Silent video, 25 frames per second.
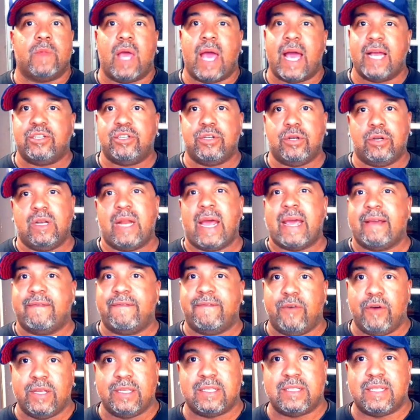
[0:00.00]
at your, like
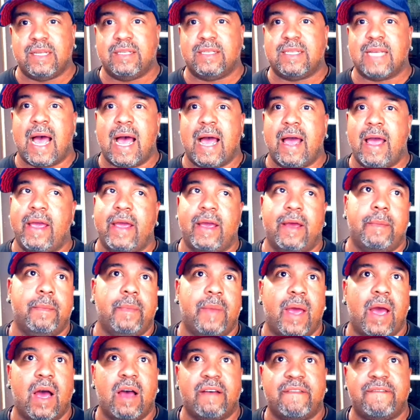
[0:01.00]
for instance, I
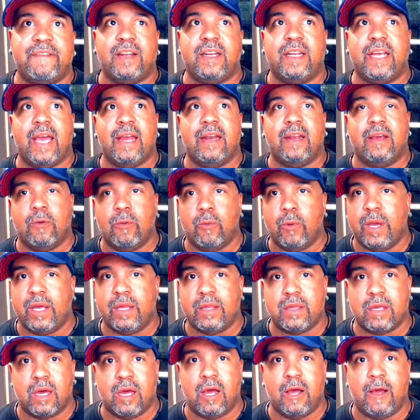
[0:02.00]
am affiliated
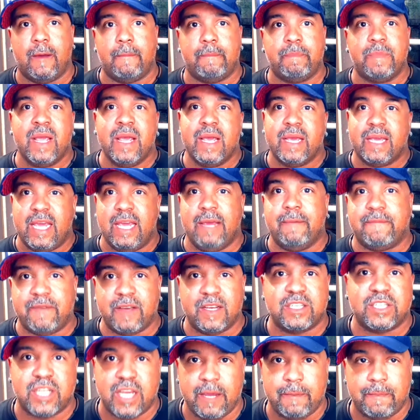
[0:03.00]
with Keep
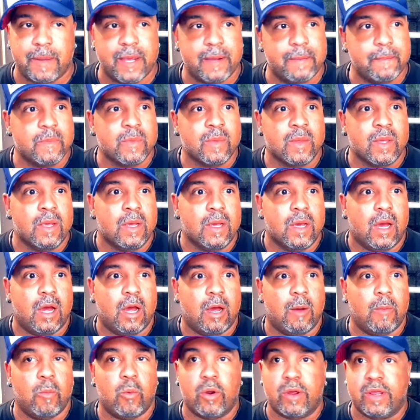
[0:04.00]
Fish Keeping,
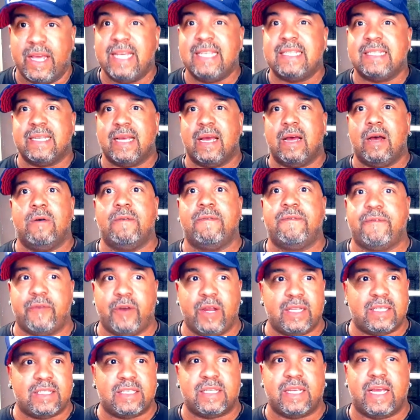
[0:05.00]
where they sell
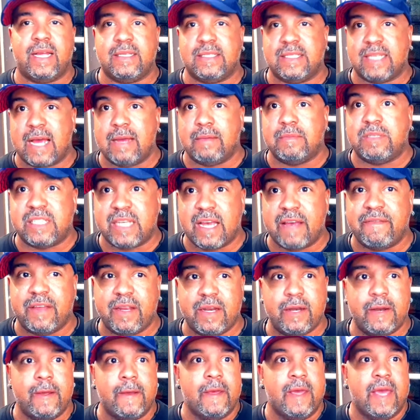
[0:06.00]
FRITZ enzyme
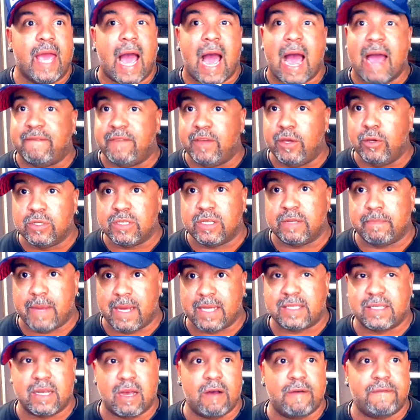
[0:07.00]
7. I've used it
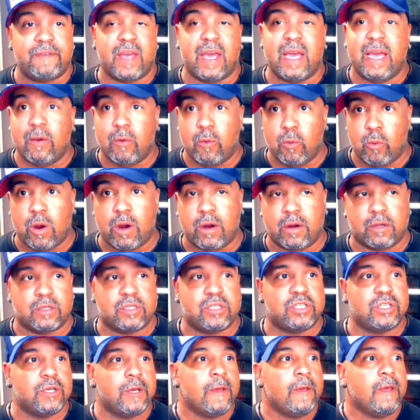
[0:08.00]
myself. It
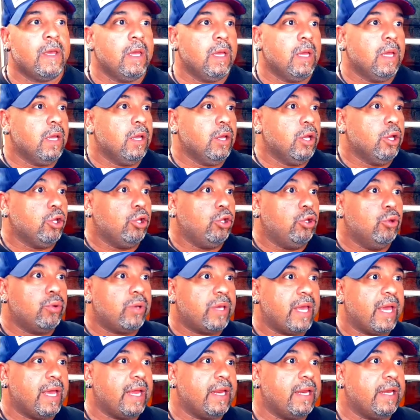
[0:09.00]
works. You
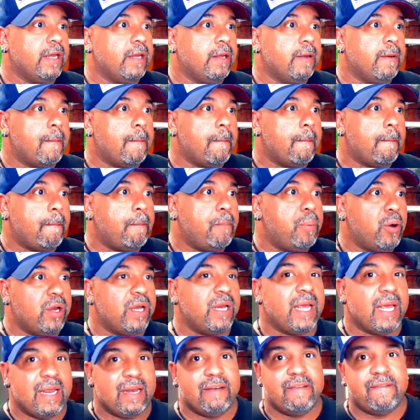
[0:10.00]
can
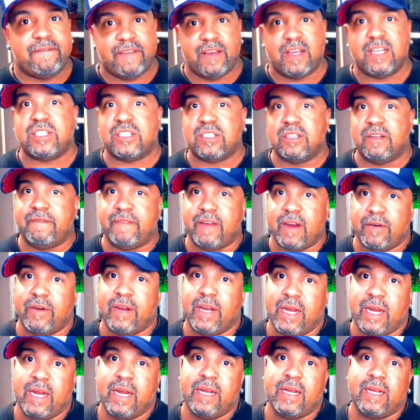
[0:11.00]
put in fish the
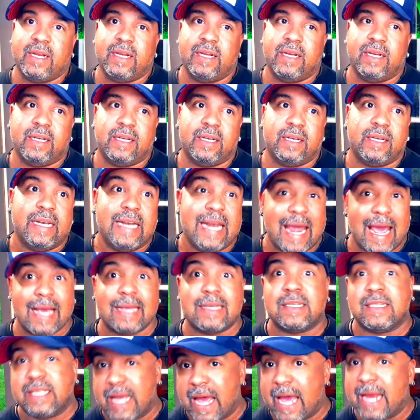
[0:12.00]
very
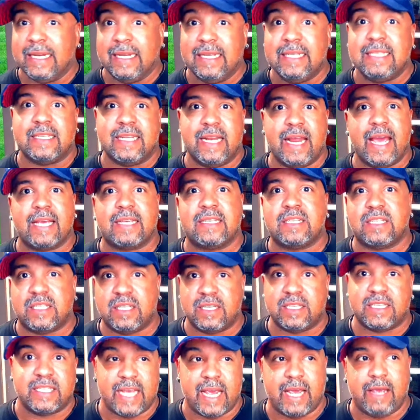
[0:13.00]
at least next
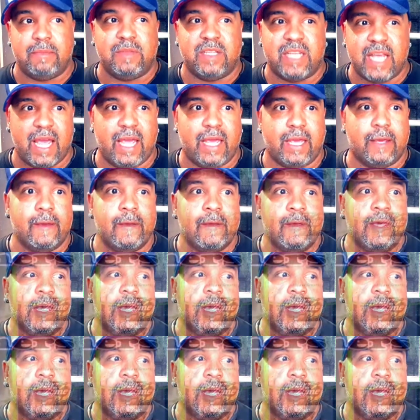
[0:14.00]
to same day.